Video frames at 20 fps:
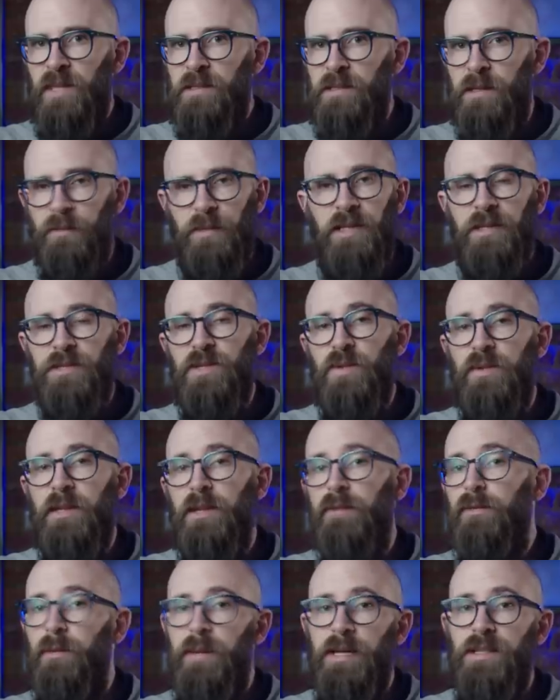Similar to
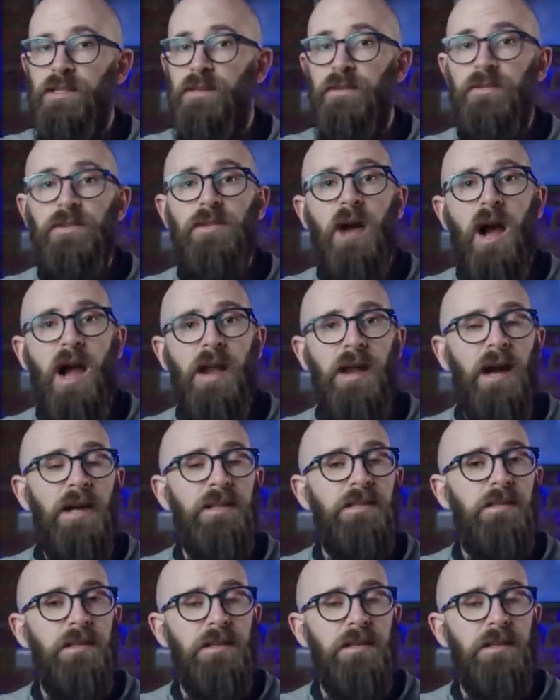the formation of trinite,